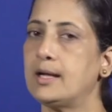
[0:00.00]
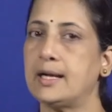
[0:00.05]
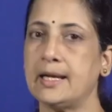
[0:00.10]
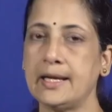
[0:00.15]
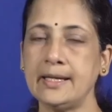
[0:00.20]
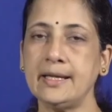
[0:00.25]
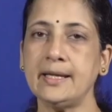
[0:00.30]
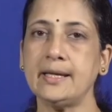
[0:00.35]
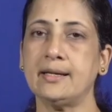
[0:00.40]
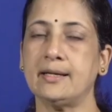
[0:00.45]

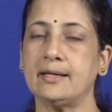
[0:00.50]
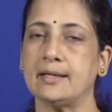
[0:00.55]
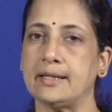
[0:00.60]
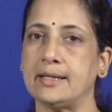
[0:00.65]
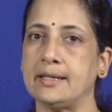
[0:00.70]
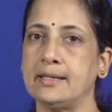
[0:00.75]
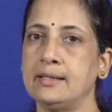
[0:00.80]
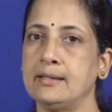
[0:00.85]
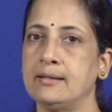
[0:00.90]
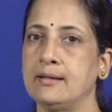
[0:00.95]

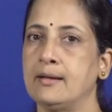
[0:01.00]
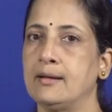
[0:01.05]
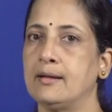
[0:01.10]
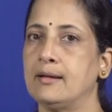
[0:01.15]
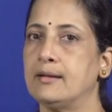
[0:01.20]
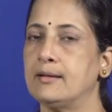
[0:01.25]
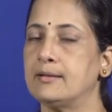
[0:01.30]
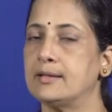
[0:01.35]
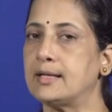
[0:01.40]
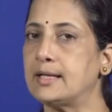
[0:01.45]
Clinically,
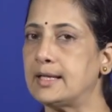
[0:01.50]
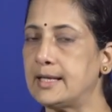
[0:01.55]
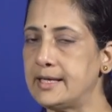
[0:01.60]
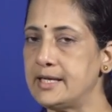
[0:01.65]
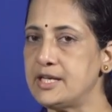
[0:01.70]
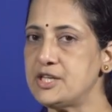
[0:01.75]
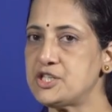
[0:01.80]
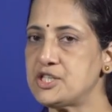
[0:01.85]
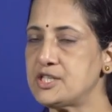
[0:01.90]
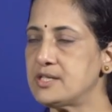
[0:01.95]
the
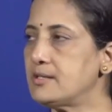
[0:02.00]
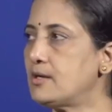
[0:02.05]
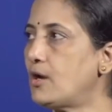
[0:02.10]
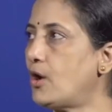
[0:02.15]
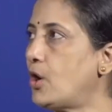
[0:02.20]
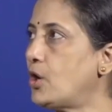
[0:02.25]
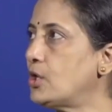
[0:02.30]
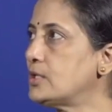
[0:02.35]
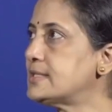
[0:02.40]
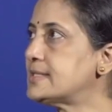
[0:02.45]

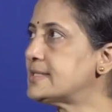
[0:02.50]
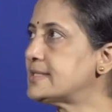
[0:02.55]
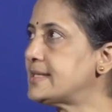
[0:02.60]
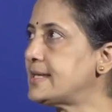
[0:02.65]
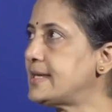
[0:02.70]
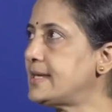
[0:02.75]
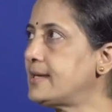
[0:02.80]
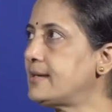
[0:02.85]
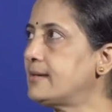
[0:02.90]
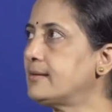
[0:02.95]
clinician, on
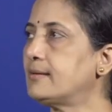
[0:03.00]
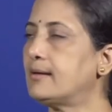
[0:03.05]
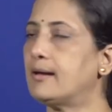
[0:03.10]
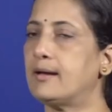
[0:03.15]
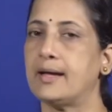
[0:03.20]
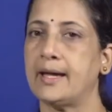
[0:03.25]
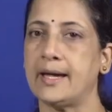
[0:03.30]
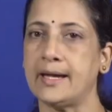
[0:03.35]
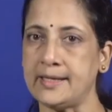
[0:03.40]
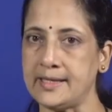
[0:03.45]
seeing
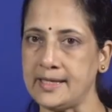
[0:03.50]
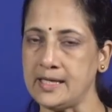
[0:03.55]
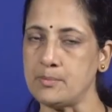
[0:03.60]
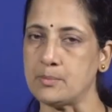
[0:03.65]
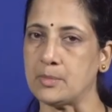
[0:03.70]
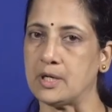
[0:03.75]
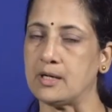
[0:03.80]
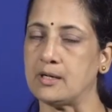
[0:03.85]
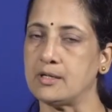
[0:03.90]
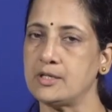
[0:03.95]

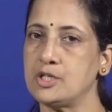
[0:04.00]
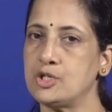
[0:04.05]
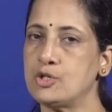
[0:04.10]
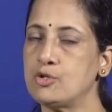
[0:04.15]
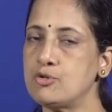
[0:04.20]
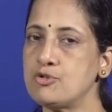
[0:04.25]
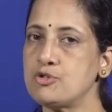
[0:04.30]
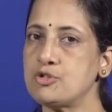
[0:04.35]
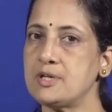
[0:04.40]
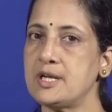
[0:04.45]
edema,
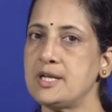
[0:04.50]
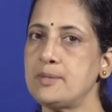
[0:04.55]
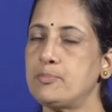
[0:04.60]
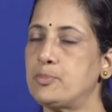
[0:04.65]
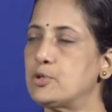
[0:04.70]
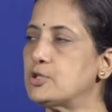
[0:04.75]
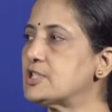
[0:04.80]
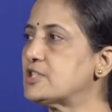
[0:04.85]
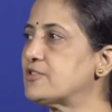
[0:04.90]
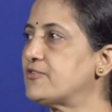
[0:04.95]
usually
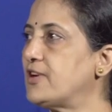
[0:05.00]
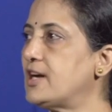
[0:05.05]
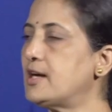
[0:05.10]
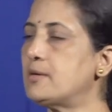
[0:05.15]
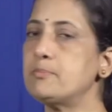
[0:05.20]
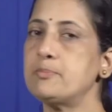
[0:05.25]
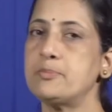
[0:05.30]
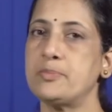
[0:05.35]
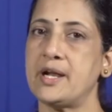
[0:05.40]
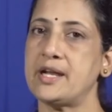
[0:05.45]
puts
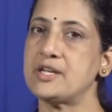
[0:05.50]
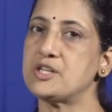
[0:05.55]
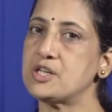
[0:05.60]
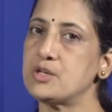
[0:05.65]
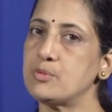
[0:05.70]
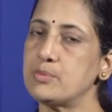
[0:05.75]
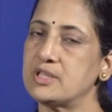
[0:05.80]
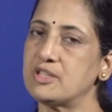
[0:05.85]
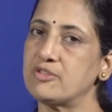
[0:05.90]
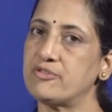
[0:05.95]
firm
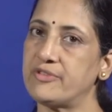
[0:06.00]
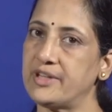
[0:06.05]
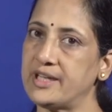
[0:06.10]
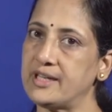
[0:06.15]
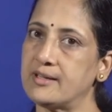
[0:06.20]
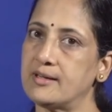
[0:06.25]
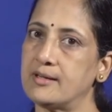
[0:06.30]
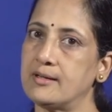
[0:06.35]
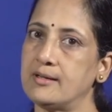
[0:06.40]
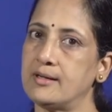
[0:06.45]
pressure with a
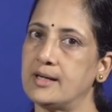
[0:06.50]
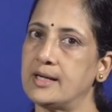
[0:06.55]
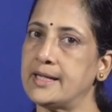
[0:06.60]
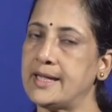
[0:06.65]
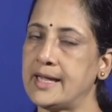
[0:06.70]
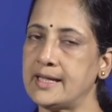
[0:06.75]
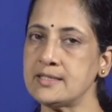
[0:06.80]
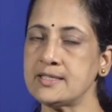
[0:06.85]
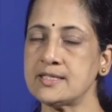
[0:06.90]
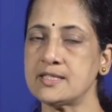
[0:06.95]
finger
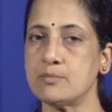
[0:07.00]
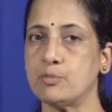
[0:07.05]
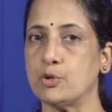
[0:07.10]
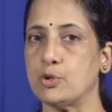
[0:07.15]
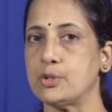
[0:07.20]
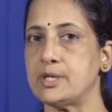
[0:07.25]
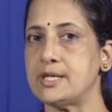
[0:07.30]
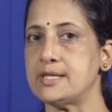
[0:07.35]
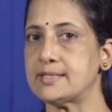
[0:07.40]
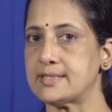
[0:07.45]
against a
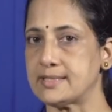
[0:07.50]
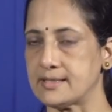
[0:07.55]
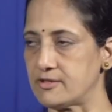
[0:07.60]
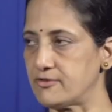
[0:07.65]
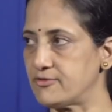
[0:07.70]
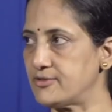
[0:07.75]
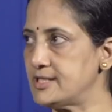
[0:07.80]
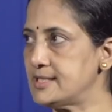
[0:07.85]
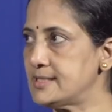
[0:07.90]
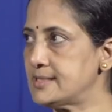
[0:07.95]
bony
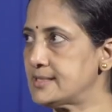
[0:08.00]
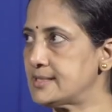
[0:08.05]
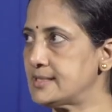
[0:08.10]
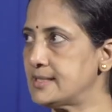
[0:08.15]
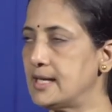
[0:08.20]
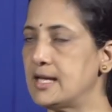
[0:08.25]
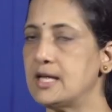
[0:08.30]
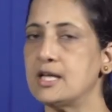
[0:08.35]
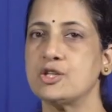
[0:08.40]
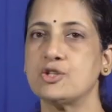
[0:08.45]
surface
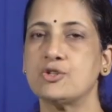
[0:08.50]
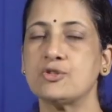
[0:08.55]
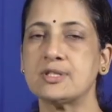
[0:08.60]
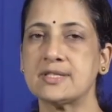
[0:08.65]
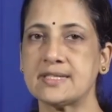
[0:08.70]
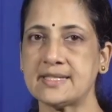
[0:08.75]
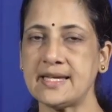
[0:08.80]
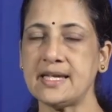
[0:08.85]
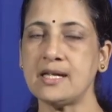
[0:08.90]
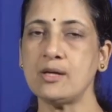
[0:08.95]
to
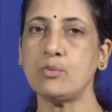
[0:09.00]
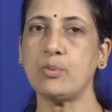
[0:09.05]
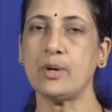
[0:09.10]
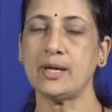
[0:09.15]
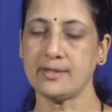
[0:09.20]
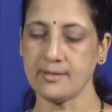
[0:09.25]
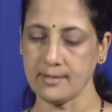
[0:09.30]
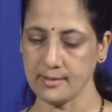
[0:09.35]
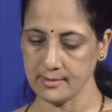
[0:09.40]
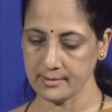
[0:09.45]
see
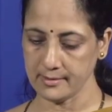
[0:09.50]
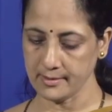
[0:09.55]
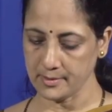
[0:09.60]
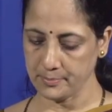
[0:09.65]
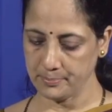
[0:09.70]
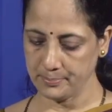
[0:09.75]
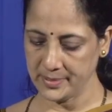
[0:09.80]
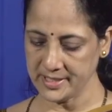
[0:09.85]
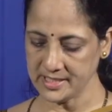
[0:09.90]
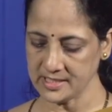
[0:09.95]
whether
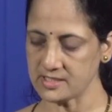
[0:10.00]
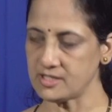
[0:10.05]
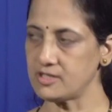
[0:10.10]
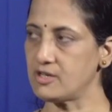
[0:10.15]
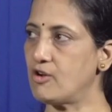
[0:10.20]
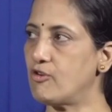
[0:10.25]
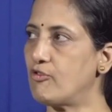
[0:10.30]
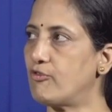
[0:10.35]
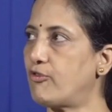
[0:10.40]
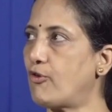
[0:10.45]
a pit
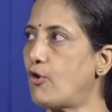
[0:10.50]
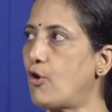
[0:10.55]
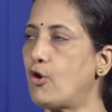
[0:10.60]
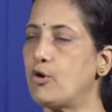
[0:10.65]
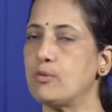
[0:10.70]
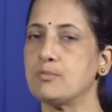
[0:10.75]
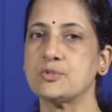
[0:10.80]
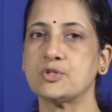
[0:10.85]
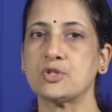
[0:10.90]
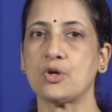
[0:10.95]

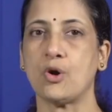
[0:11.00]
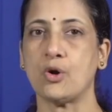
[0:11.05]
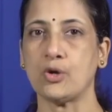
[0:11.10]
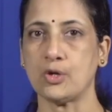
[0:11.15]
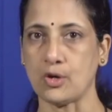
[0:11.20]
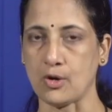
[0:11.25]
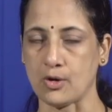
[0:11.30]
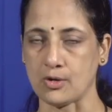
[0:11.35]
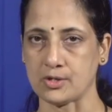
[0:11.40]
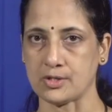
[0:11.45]
forms
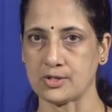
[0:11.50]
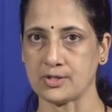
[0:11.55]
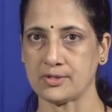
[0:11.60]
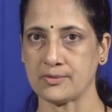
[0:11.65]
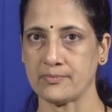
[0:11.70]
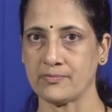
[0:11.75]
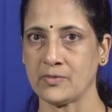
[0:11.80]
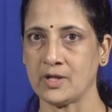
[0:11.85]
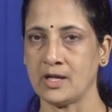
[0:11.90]
or not.